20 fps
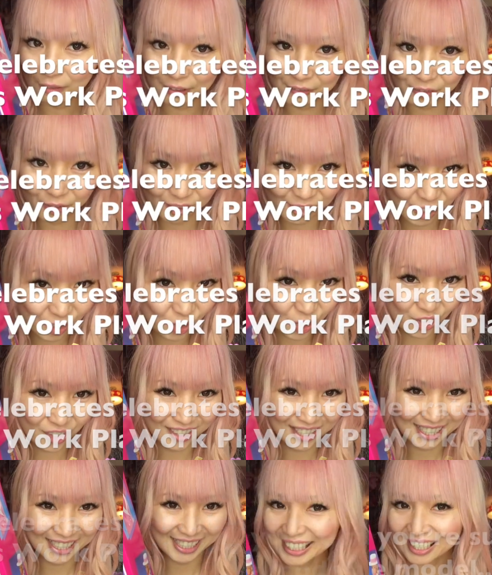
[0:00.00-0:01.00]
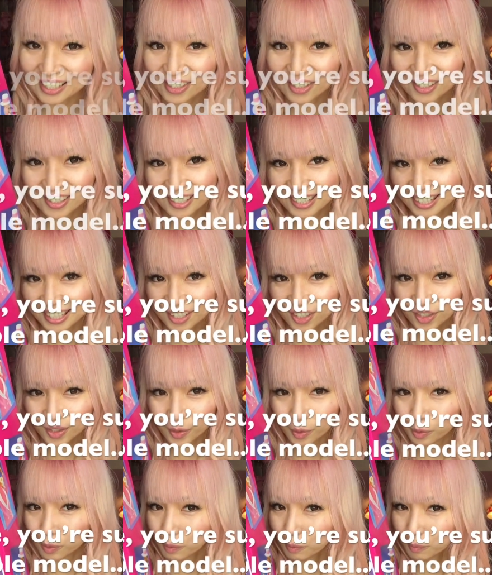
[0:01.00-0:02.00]
revolution. She's such a
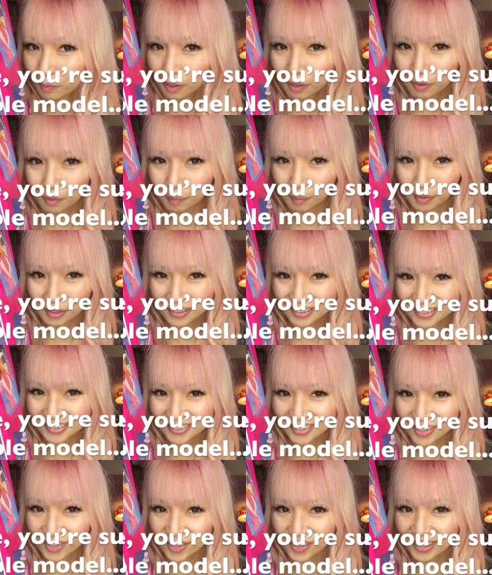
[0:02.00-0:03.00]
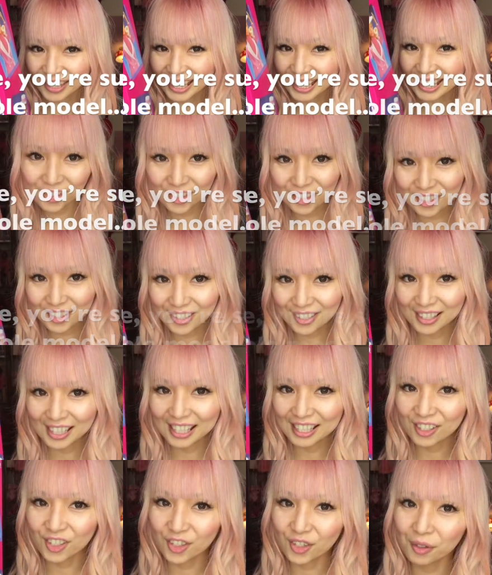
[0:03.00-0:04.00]
cool role model, don't you think? She's
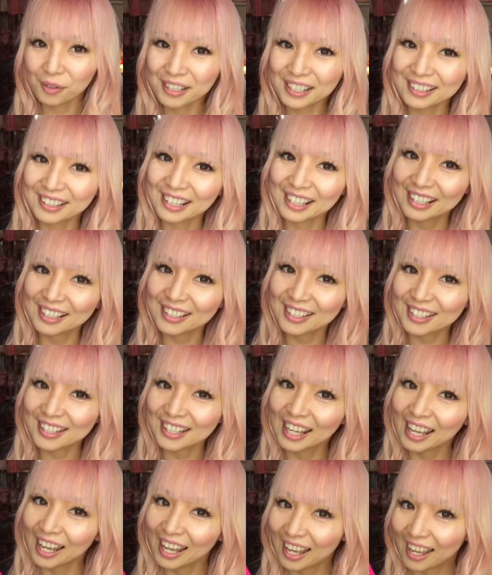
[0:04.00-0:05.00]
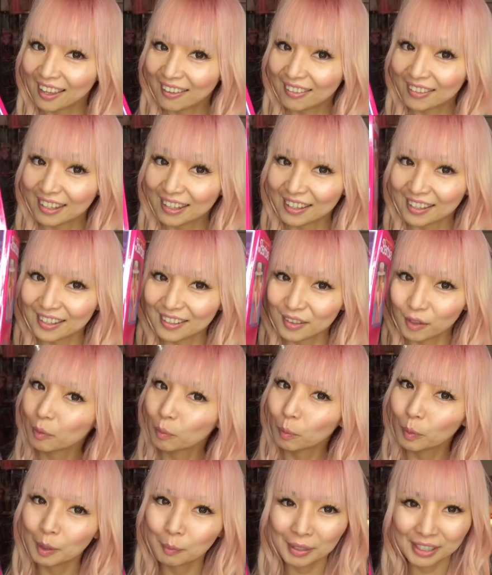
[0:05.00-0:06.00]
like showing us that
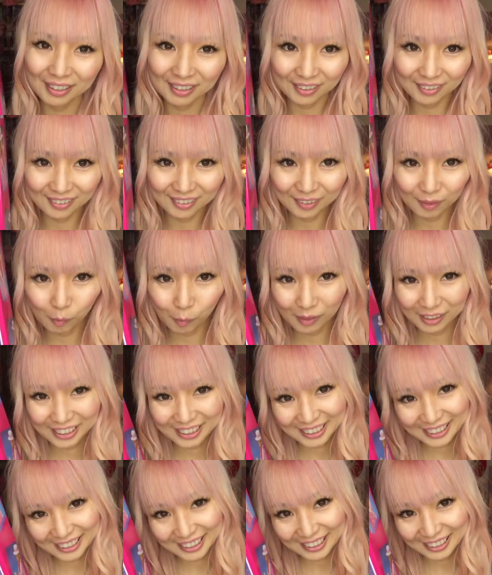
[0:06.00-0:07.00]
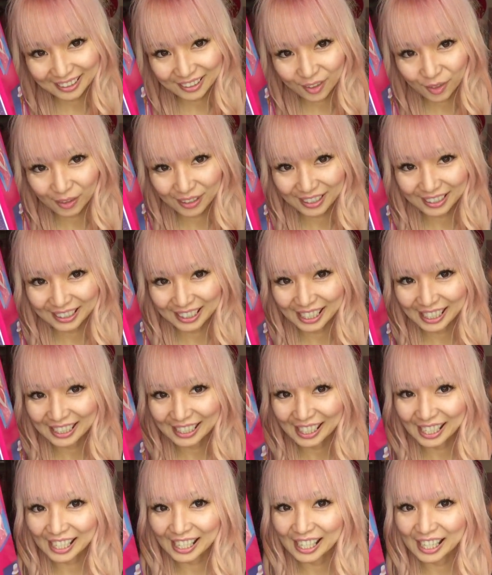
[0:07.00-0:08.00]
women could work during
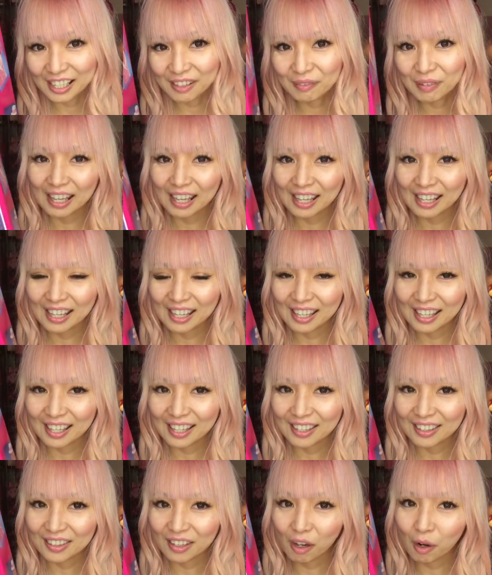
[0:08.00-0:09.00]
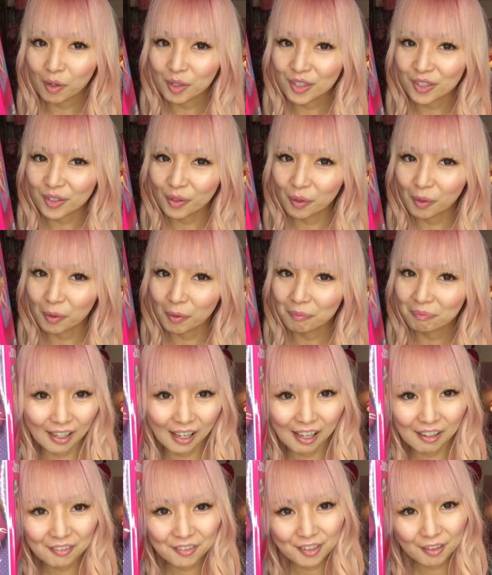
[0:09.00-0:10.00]
daytime and also
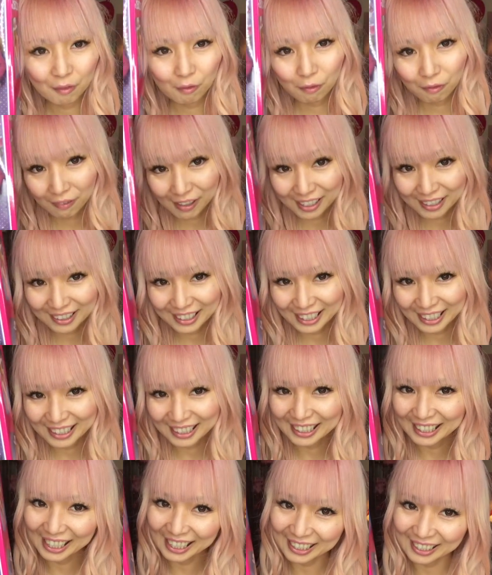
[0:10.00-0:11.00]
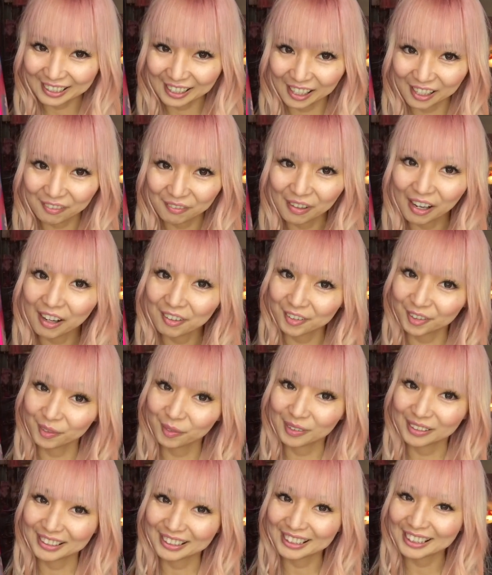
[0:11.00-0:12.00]
have some fun at nighttime
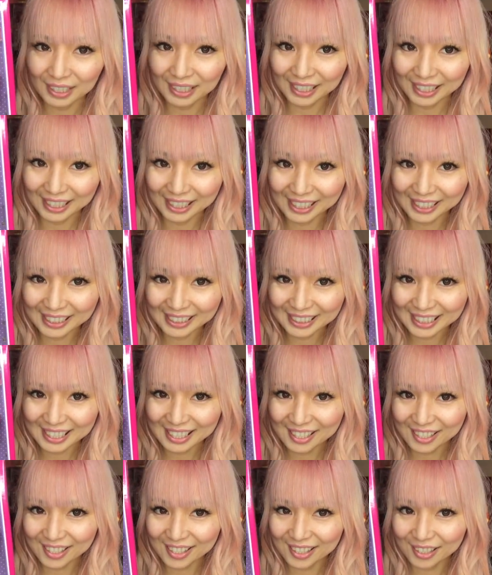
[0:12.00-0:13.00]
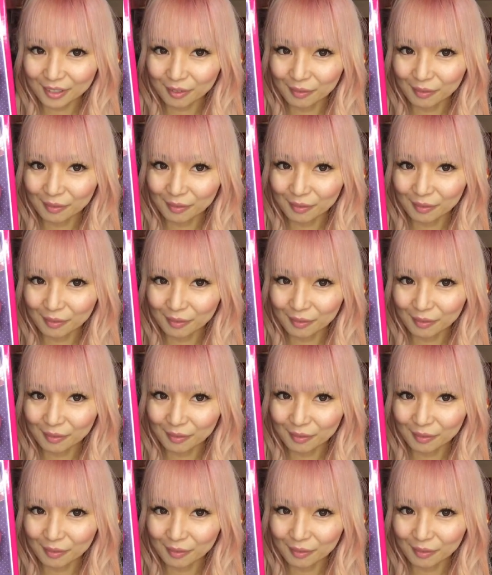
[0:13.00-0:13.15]
afterward. Here, she's